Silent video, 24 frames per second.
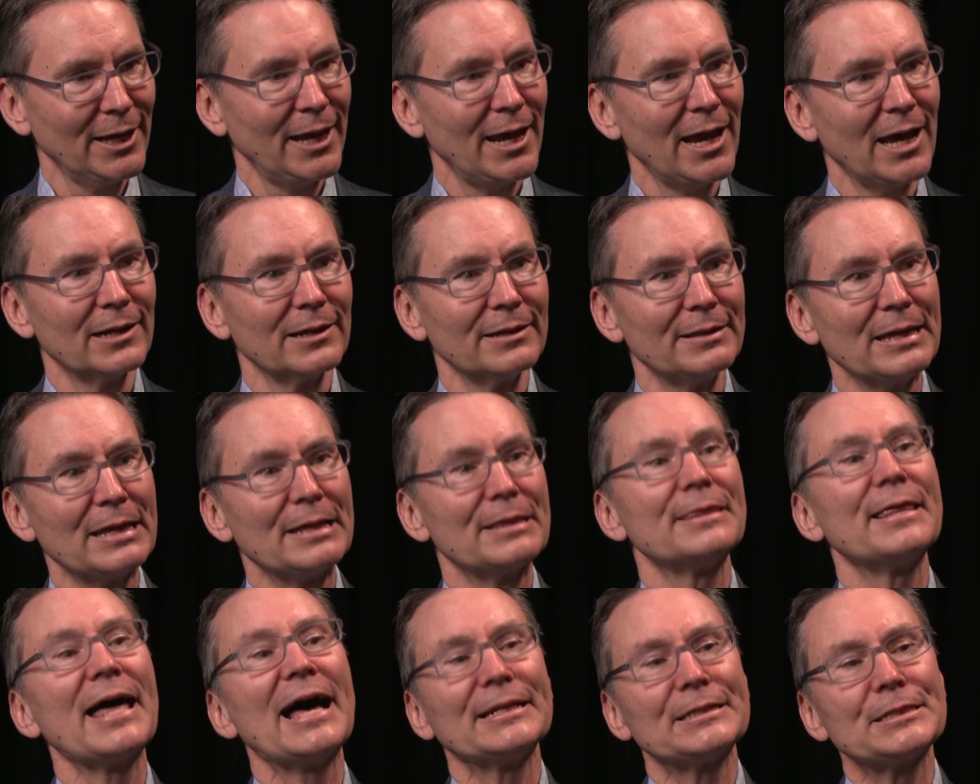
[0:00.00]
And I think
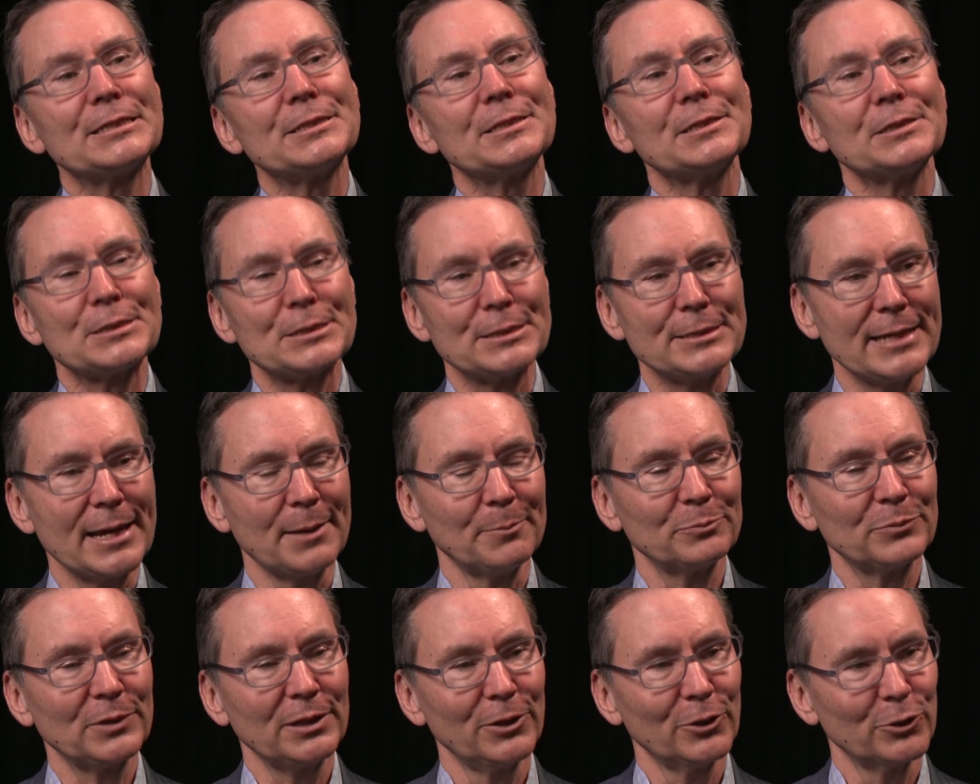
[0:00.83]
that's the step
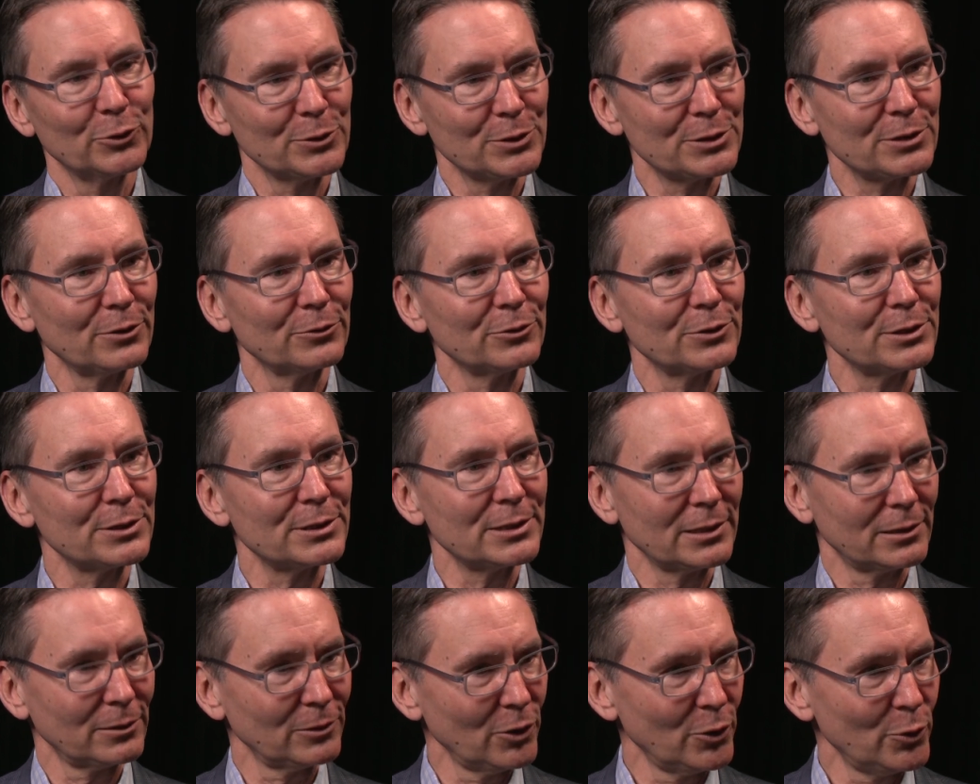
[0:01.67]
that you're going to start to see
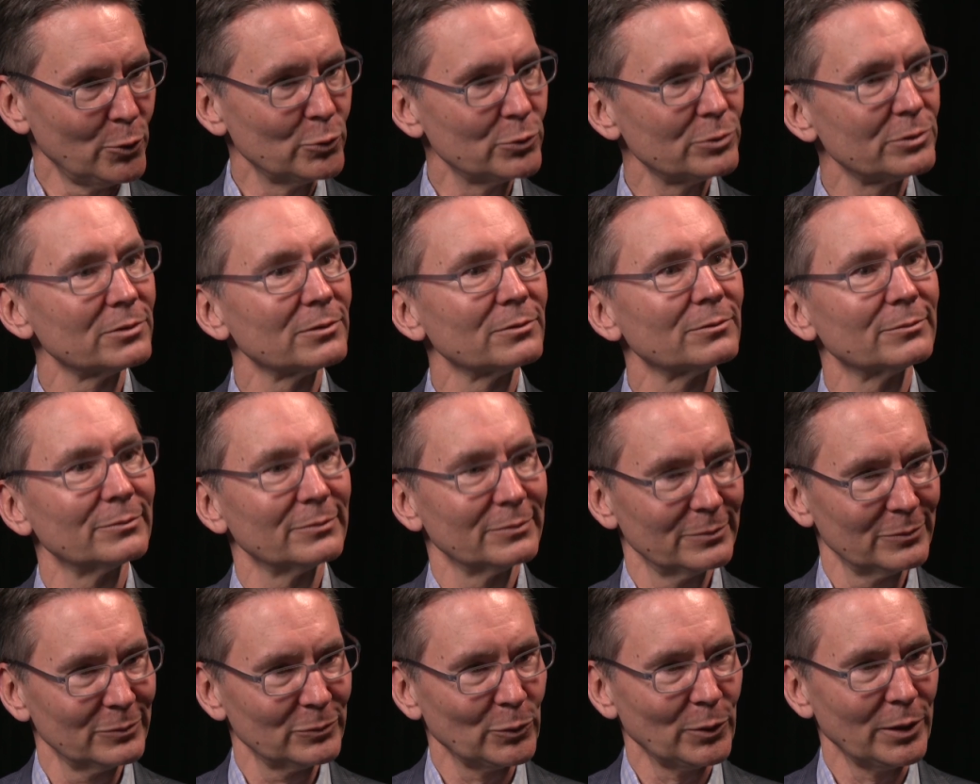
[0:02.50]
closed,
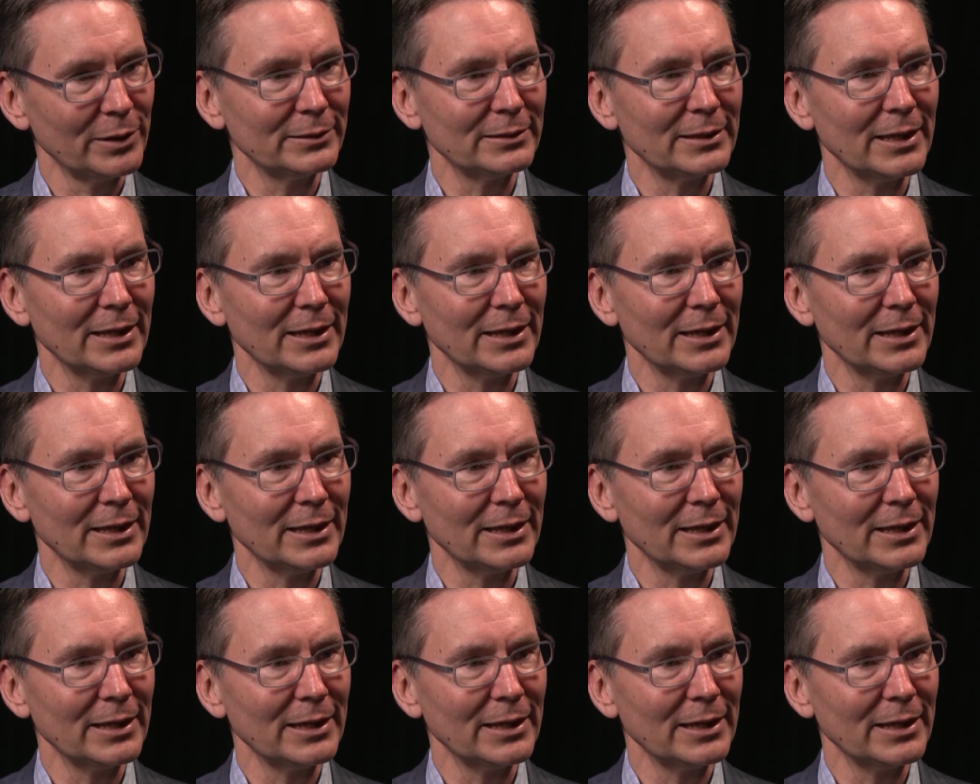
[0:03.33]
right?